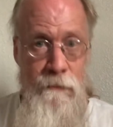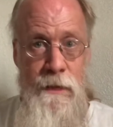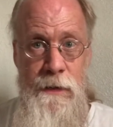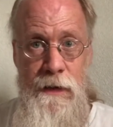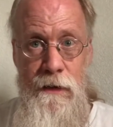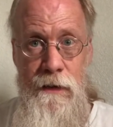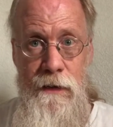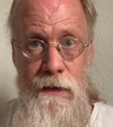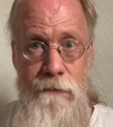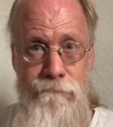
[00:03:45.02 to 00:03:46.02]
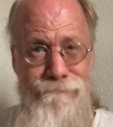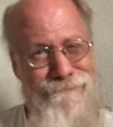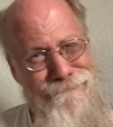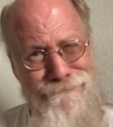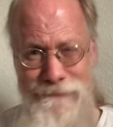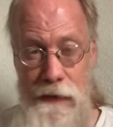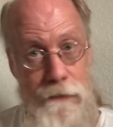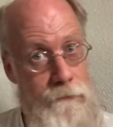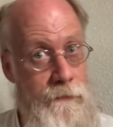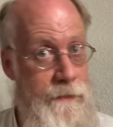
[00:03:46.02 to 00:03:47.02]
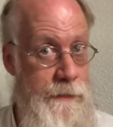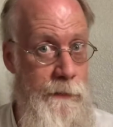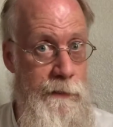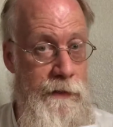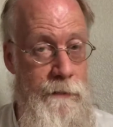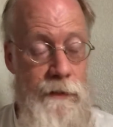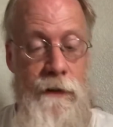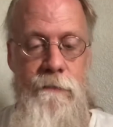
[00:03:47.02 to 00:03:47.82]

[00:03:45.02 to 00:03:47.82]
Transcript: Shalala. I don't know if that's a real name or not.